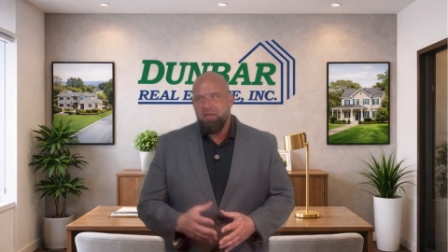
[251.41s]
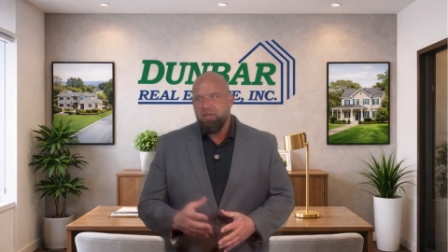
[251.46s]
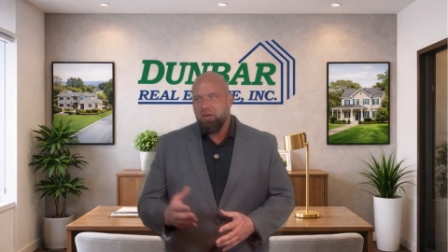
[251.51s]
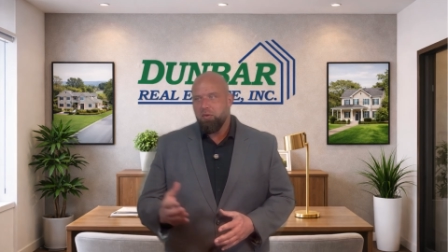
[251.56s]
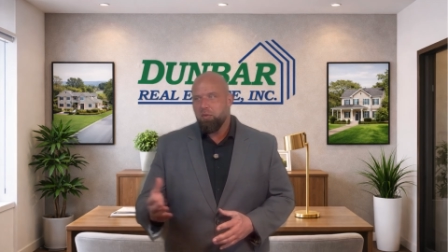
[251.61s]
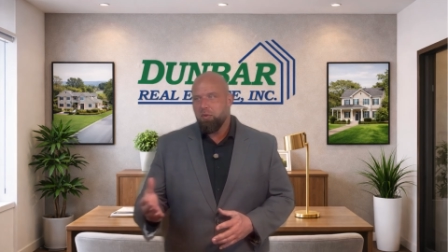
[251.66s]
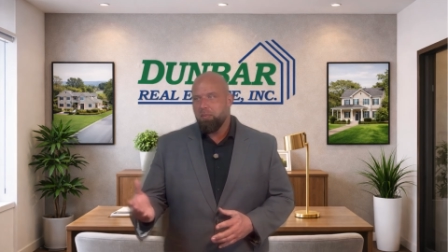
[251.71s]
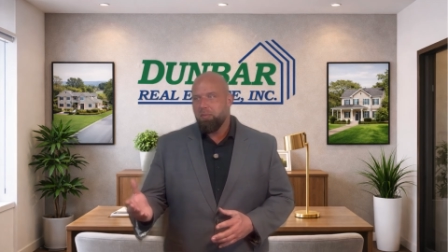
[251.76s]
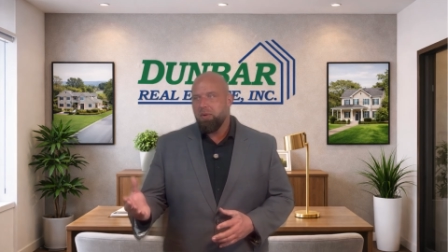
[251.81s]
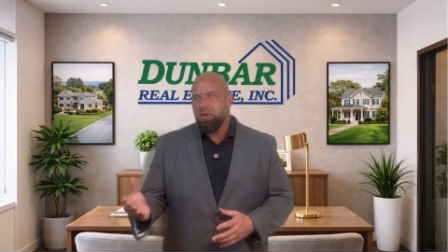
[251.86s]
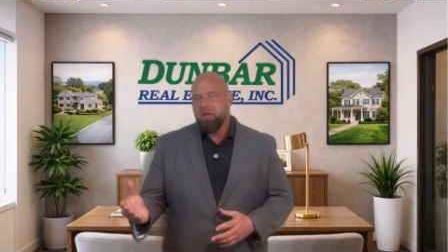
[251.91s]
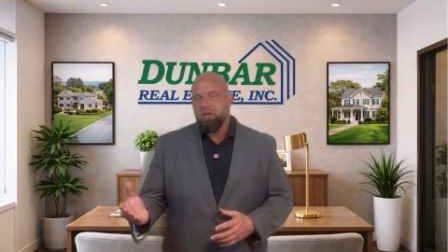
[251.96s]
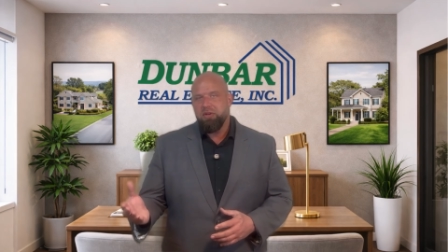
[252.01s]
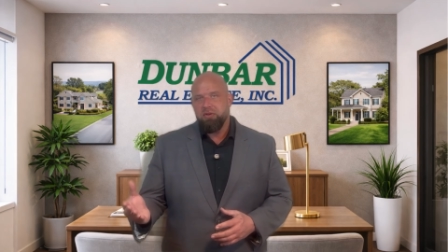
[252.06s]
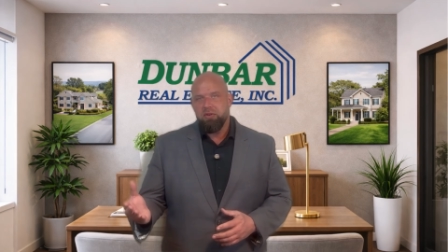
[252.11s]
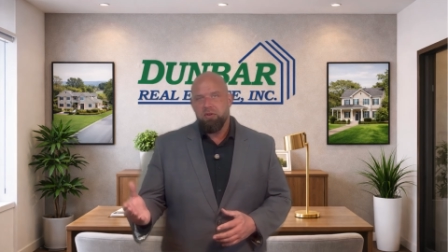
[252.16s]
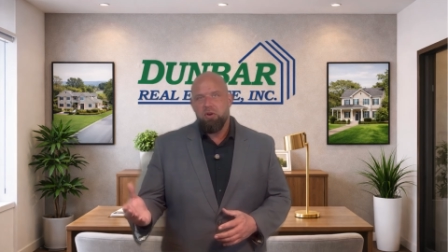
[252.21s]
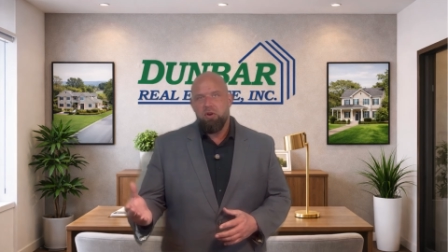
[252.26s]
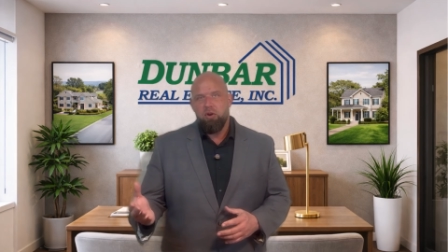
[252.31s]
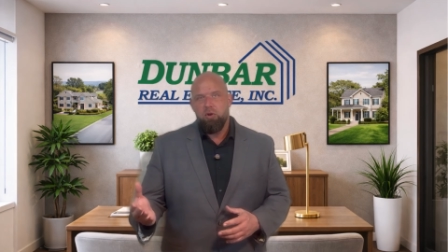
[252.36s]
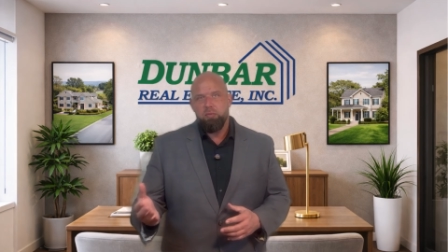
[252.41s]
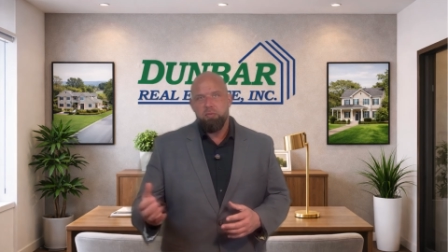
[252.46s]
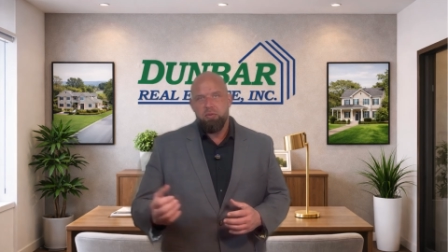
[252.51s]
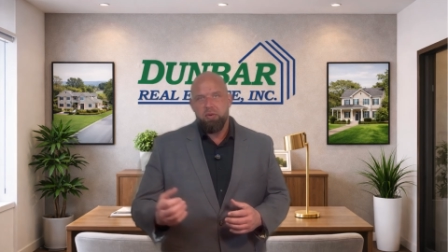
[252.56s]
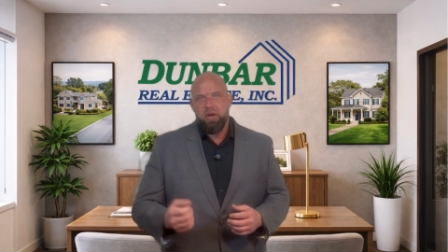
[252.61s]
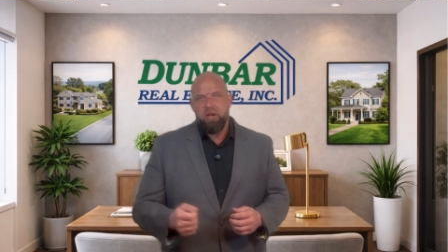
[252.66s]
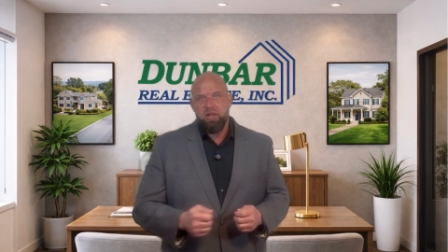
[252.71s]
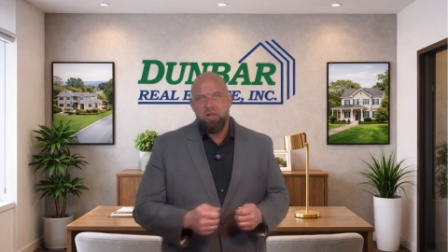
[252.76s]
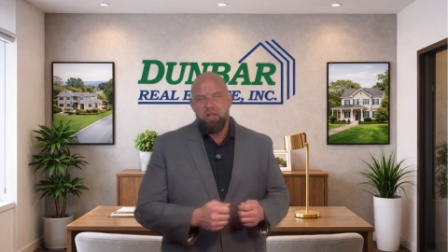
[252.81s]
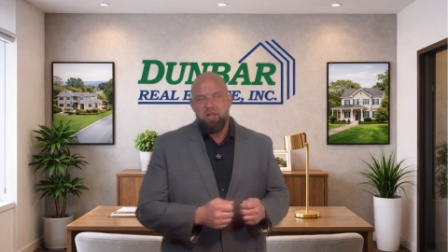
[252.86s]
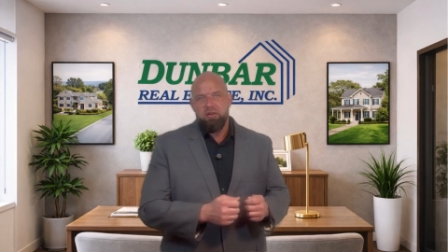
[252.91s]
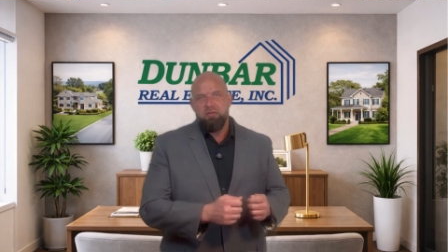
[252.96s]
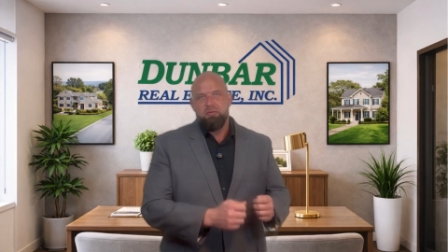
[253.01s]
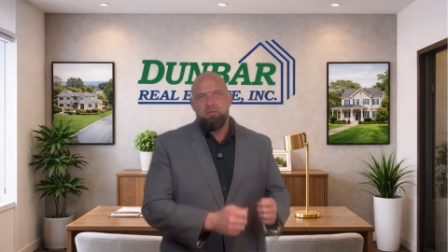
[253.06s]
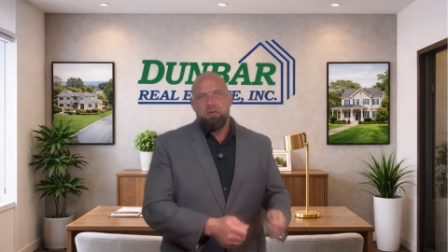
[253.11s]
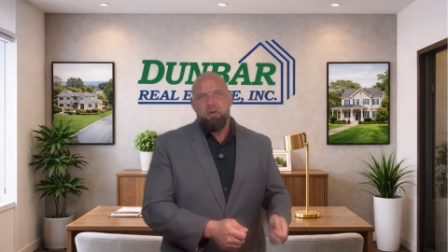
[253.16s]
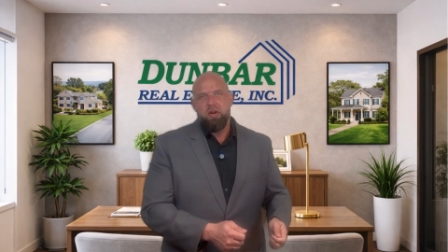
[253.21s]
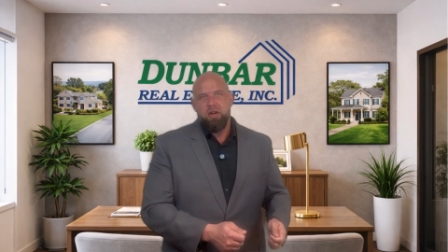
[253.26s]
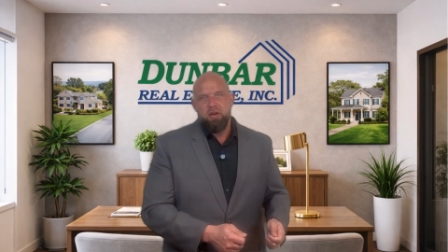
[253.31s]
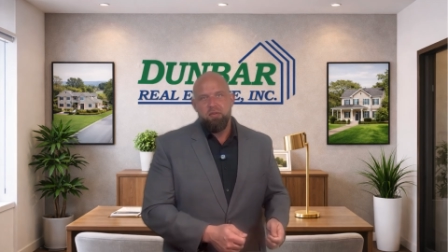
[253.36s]
and then we're putting your home directly
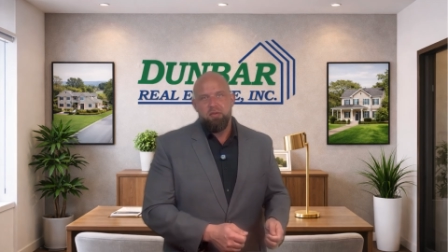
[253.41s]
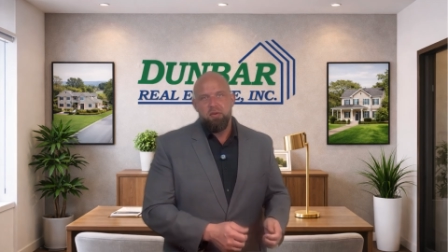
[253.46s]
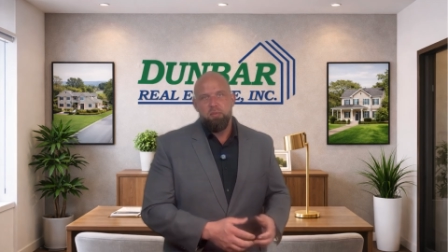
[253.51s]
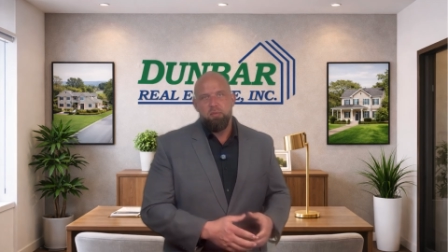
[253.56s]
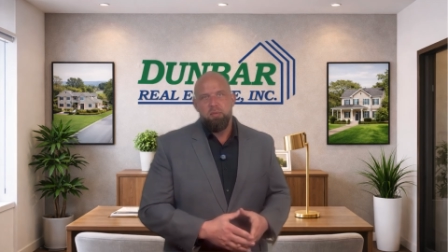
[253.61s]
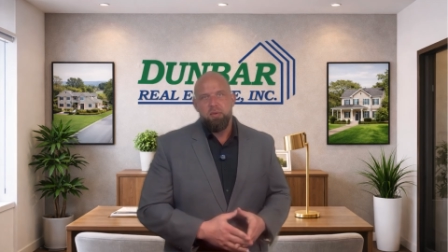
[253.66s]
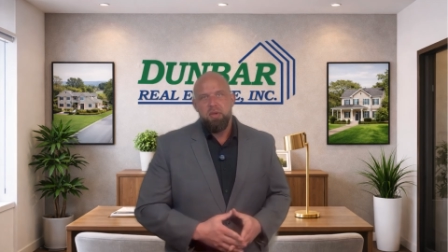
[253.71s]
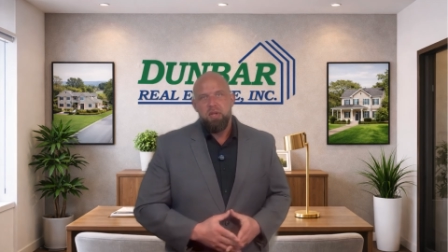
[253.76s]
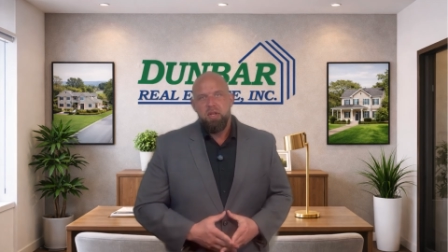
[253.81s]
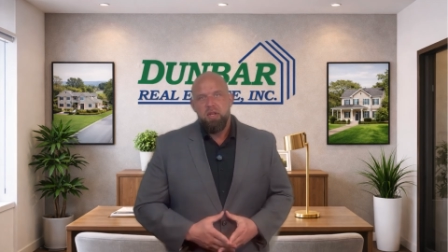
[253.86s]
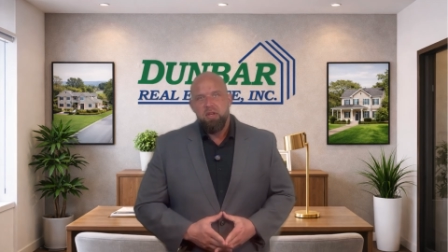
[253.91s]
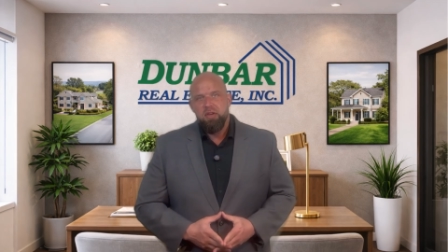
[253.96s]
in front of them.